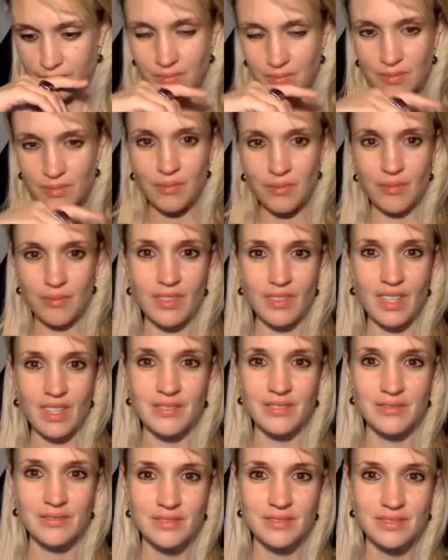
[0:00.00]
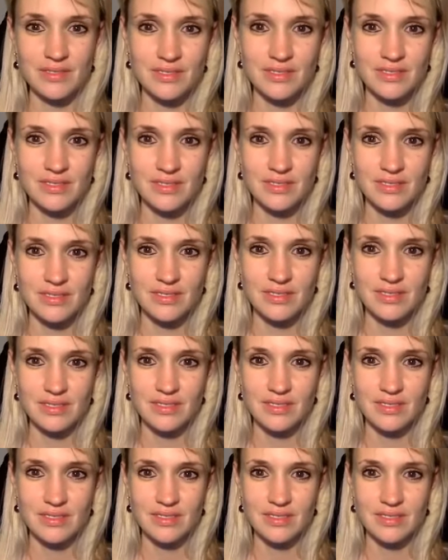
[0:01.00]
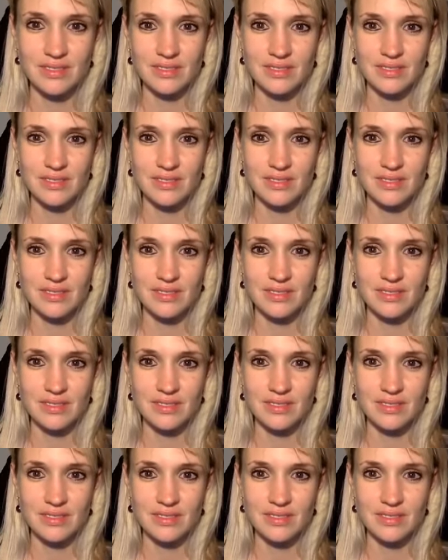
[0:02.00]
And all these problems come from thoughts.